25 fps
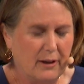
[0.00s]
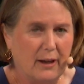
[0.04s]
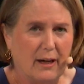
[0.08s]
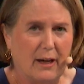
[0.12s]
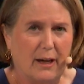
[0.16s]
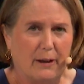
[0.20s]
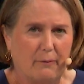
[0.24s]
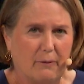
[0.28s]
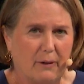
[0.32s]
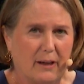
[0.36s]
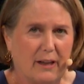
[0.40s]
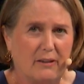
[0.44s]

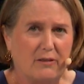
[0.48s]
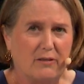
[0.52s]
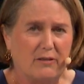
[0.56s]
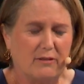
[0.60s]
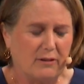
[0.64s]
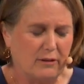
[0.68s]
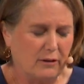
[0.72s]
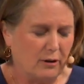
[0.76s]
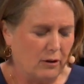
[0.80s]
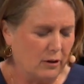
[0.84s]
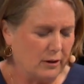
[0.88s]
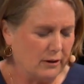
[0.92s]
I
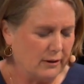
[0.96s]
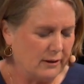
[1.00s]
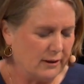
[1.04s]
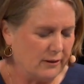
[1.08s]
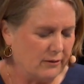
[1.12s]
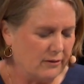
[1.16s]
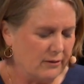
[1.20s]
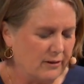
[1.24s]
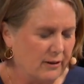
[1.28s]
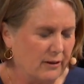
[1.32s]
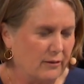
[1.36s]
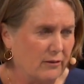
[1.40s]
raced long
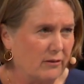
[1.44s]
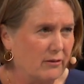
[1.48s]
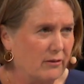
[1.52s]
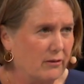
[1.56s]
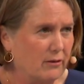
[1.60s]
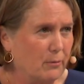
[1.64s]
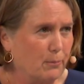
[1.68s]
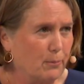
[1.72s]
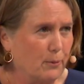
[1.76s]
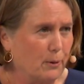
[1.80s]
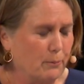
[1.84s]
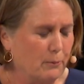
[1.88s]
distance
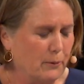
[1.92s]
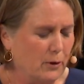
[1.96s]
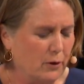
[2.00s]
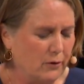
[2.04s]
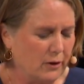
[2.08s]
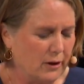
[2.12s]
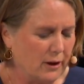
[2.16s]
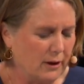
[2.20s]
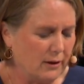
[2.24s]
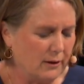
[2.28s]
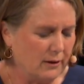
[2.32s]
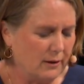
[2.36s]
to
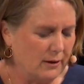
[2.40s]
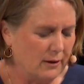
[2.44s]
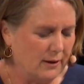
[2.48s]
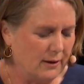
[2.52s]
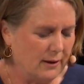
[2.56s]
Bermuda